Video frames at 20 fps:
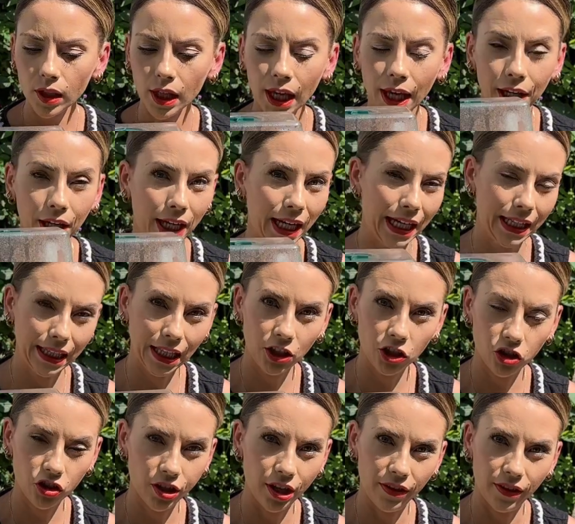and I had that
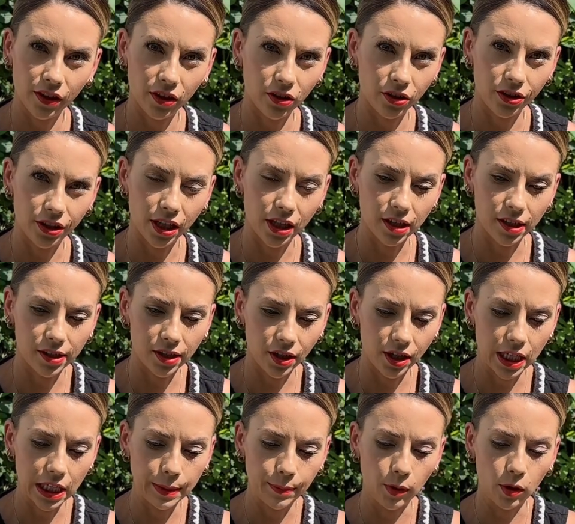just in the garden in a
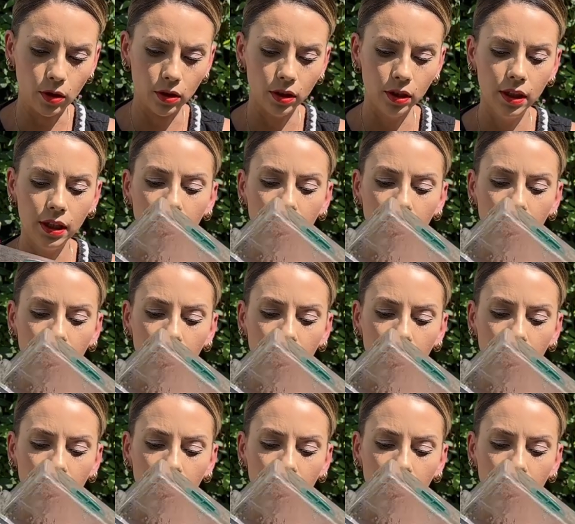sunny spot.